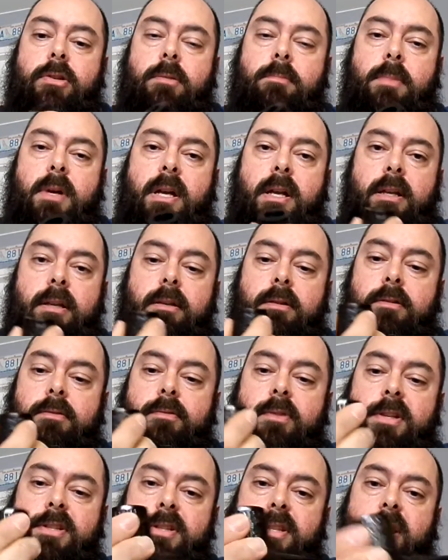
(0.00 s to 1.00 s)
in my
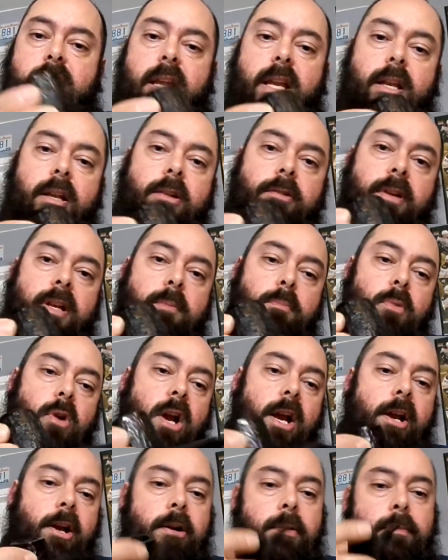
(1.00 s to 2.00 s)
rusticated Greek
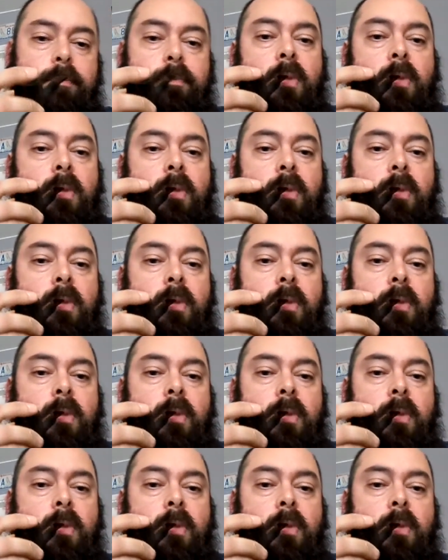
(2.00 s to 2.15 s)
briar.